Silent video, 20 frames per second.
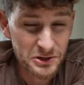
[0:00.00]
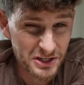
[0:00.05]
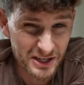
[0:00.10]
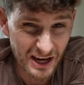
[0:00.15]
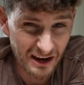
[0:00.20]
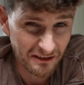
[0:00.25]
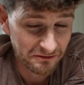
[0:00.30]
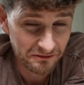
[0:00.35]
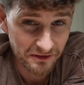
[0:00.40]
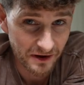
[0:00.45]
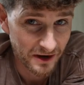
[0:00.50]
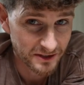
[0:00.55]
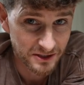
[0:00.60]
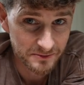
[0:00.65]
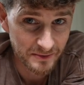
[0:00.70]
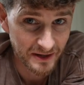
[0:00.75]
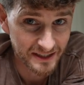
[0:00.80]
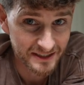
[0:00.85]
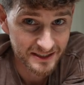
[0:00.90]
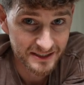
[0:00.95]
just have far
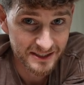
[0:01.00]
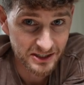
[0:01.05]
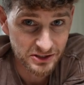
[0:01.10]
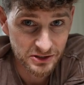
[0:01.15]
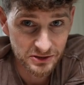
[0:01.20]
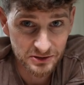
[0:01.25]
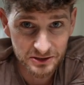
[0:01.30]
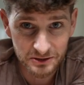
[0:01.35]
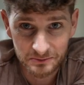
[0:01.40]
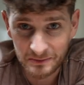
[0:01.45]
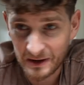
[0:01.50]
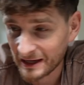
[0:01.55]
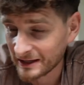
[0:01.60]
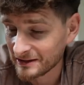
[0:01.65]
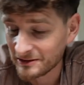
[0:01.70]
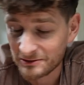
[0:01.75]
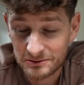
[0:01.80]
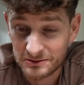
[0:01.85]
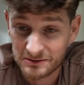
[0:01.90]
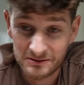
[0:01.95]
too many decisions to make
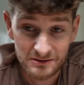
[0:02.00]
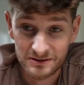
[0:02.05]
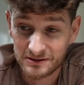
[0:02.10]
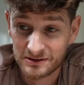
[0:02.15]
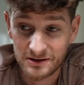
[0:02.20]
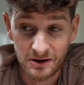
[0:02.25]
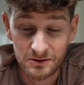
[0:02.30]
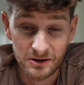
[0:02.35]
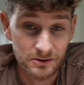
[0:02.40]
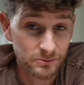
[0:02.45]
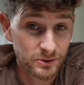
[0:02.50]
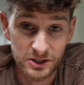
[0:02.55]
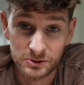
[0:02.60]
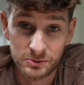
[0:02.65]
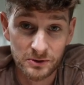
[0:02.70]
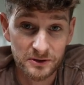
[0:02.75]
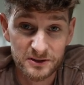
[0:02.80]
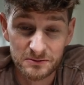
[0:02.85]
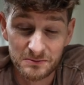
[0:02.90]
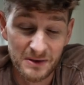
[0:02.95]
and you don't know which
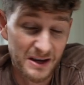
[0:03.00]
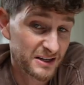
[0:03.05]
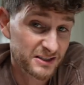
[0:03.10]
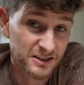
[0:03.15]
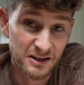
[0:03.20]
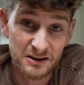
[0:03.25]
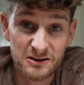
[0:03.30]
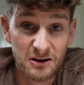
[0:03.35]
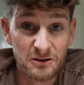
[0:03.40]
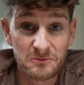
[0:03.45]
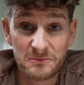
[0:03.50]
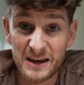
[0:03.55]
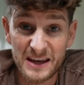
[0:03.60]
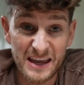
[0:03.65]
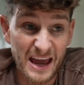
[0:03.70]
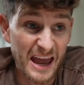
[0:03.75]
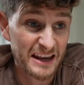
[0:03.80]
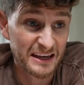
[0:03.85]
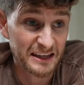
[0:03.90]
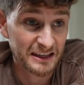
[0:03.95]
one to make, so you don't
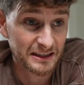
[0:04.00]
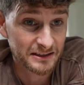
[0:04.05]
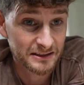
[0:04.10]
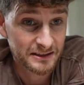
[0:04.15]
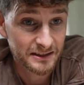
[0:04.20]
make any.